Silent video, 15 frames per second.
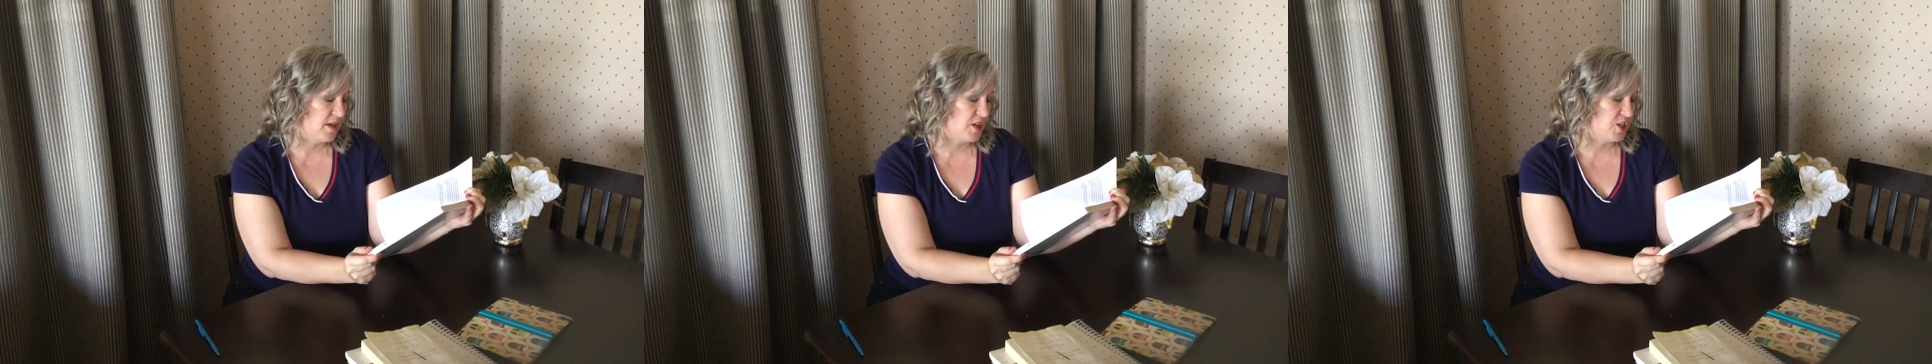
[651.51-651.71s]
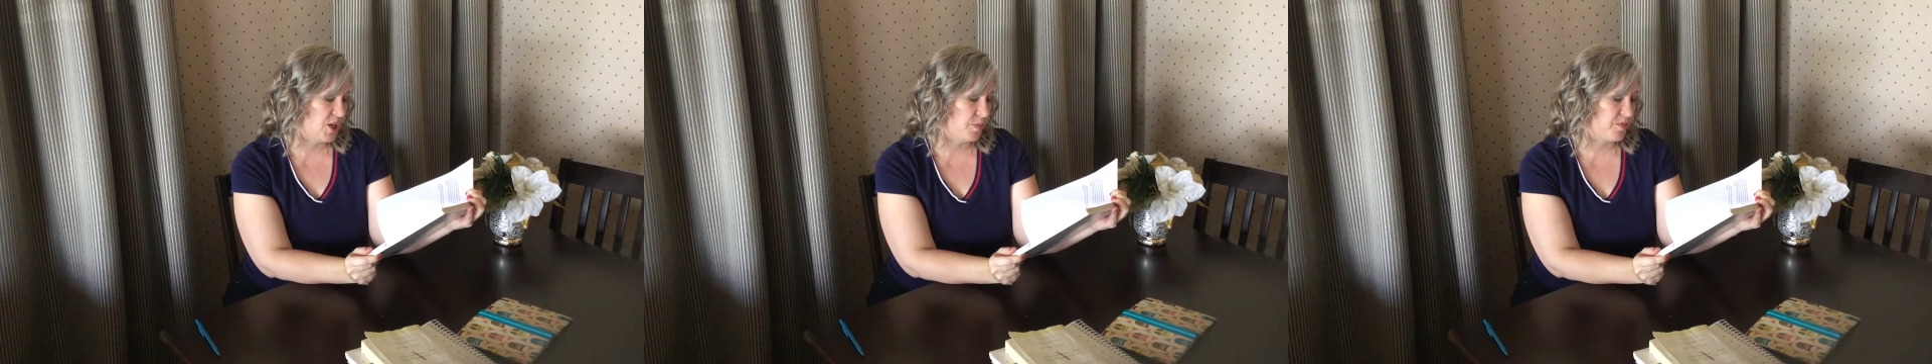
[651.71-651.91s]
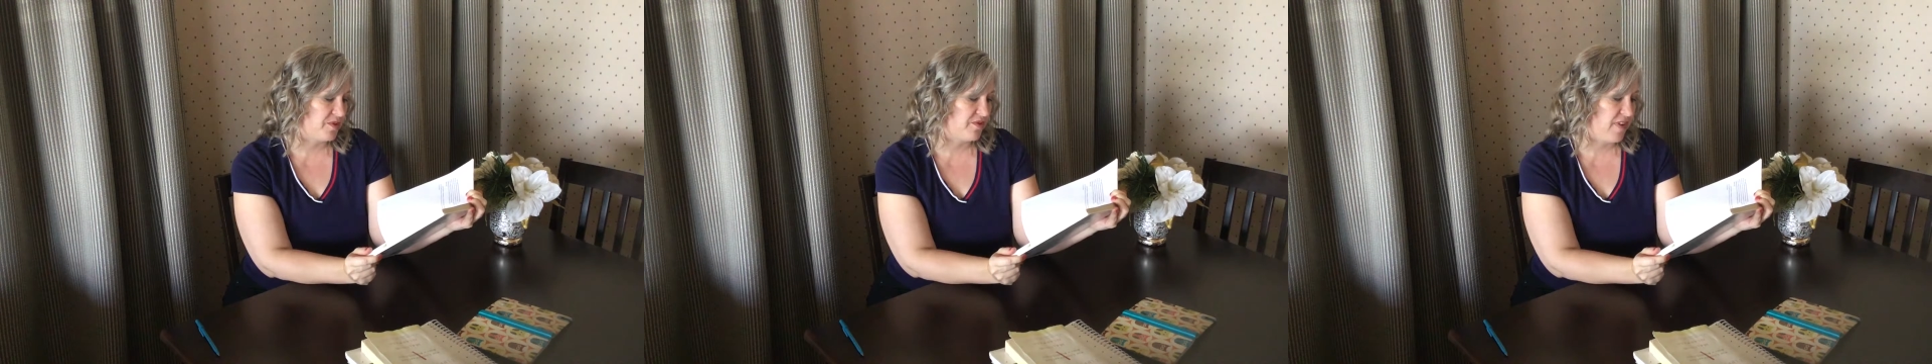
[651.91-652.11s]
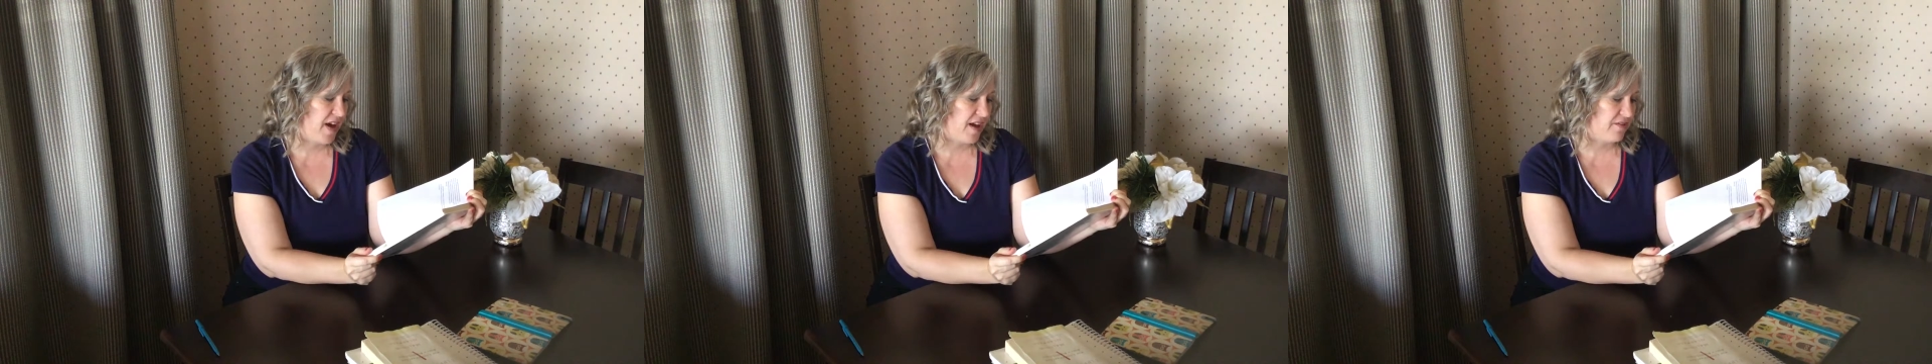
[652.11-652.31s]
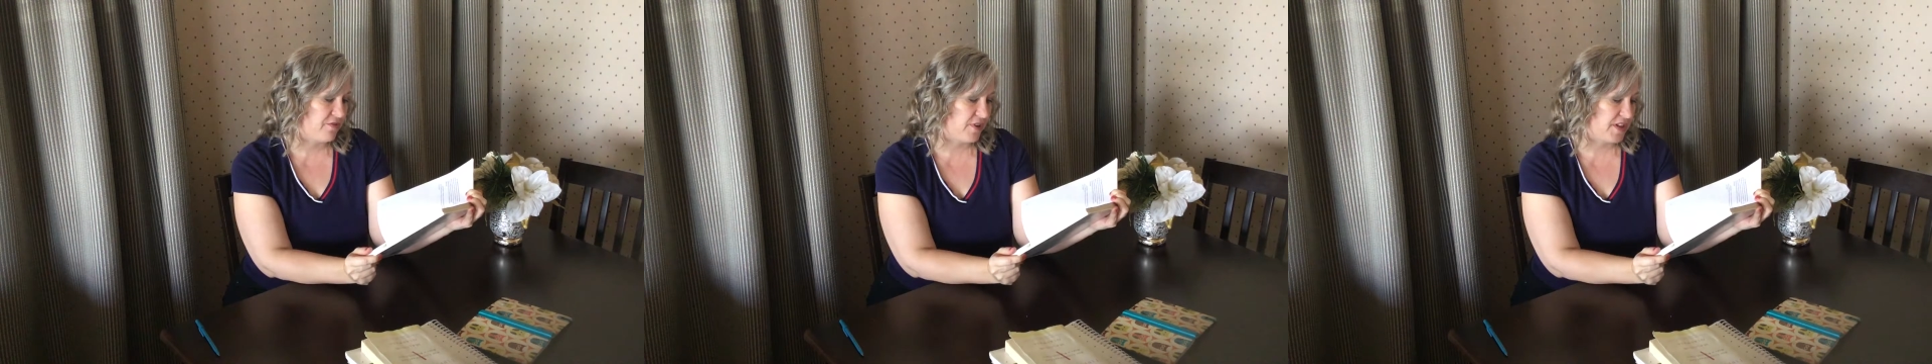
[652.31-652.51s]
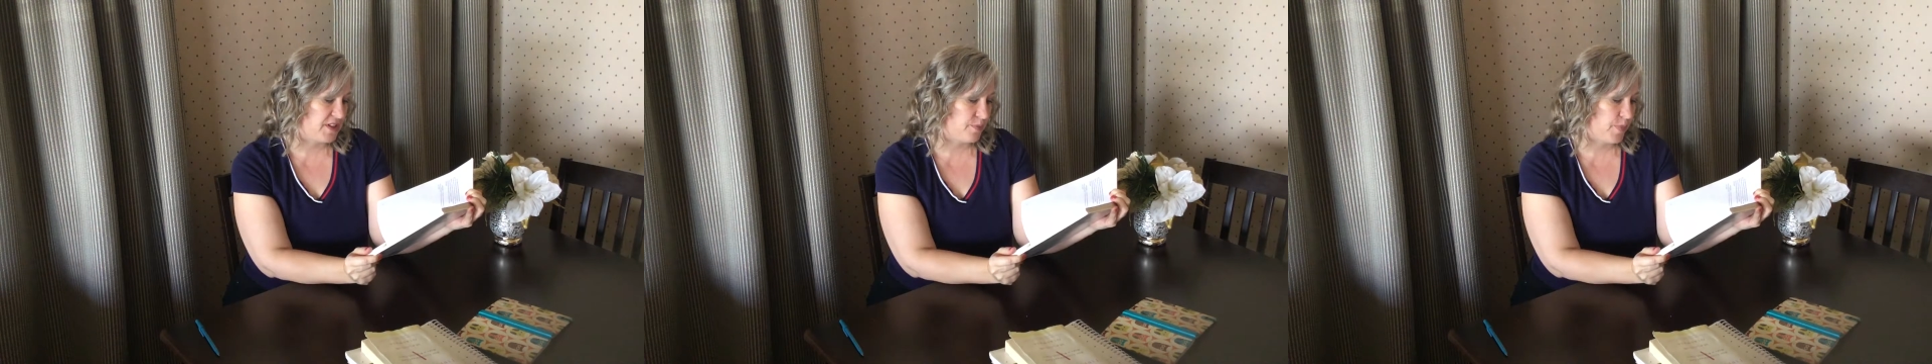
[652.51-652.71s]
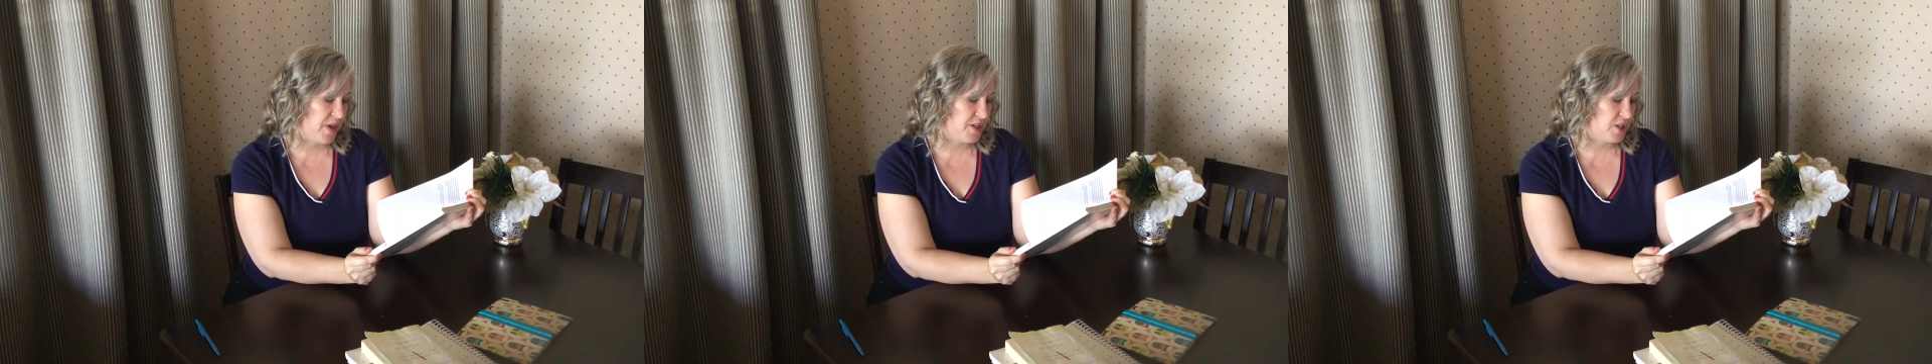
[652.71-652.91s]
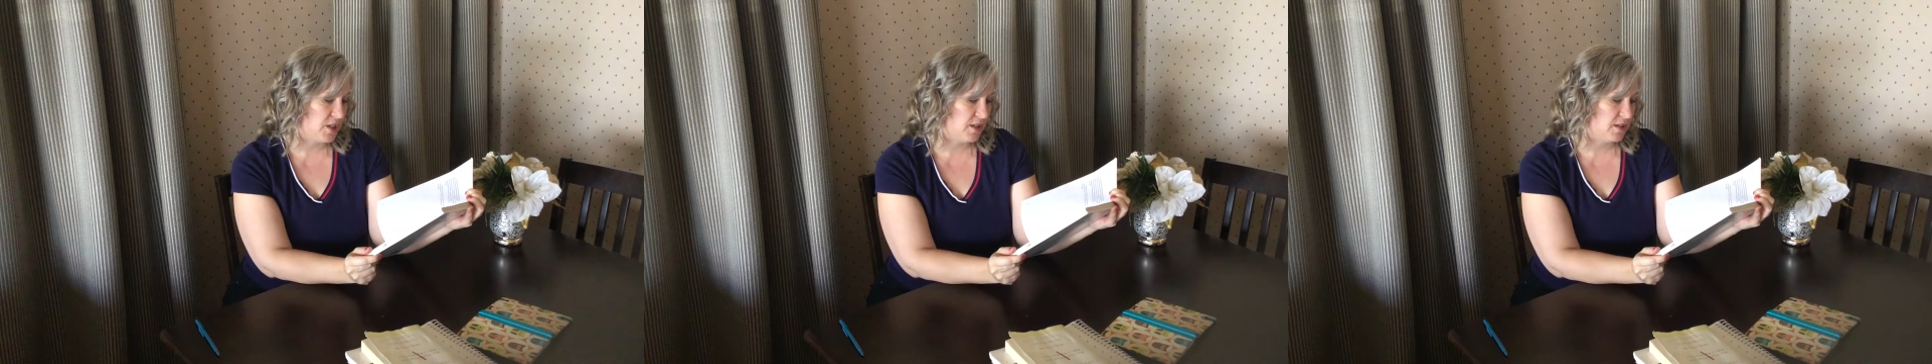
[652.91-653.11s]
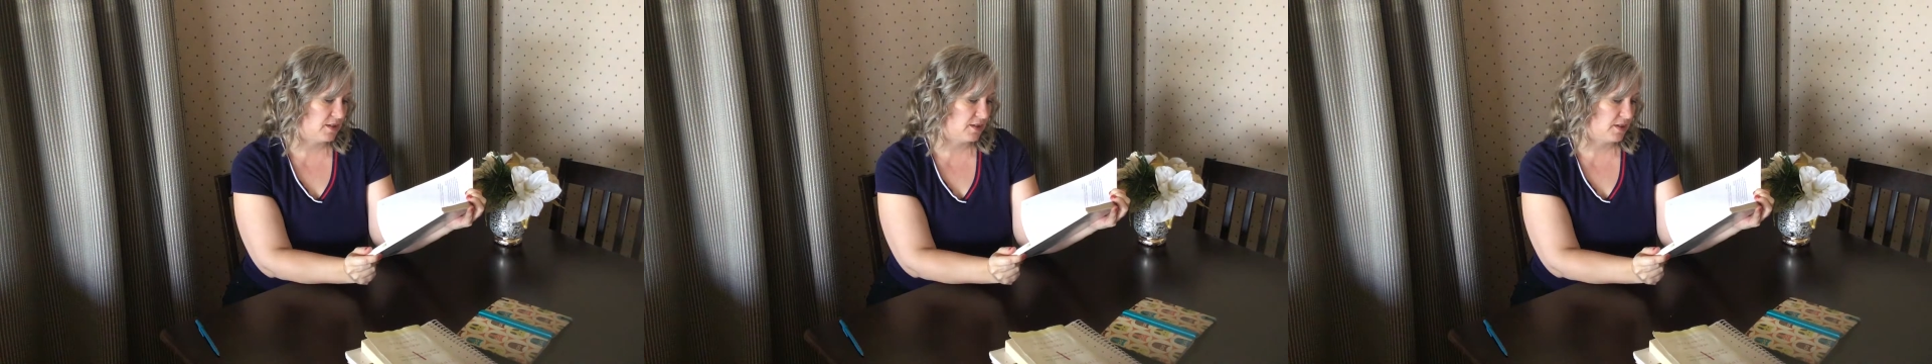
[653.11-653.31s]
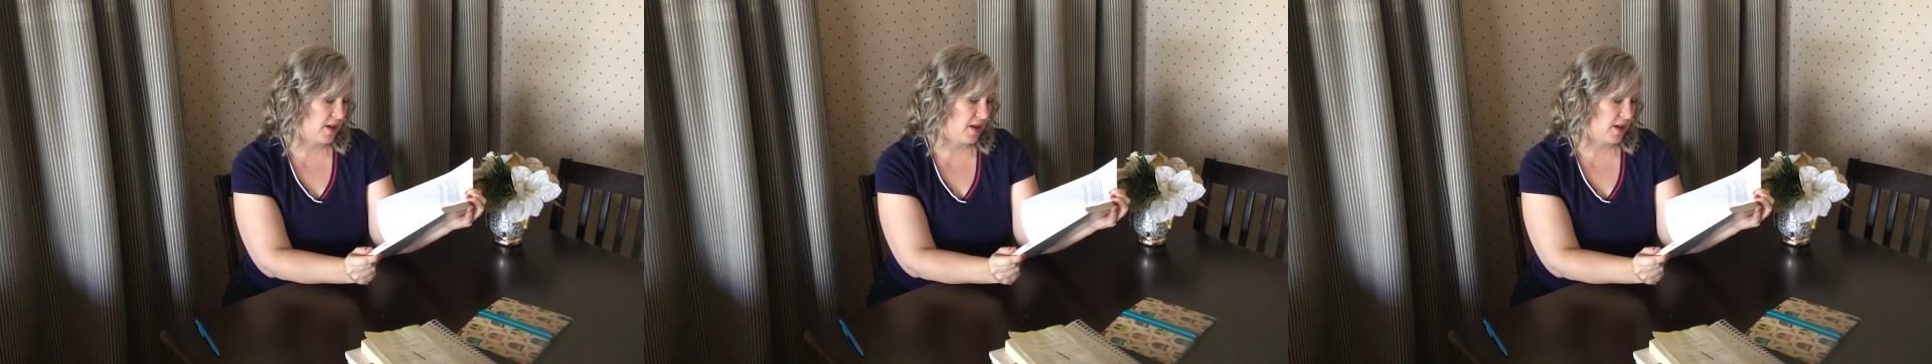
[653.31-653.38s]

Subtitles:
Chapter 5, Fred's budget,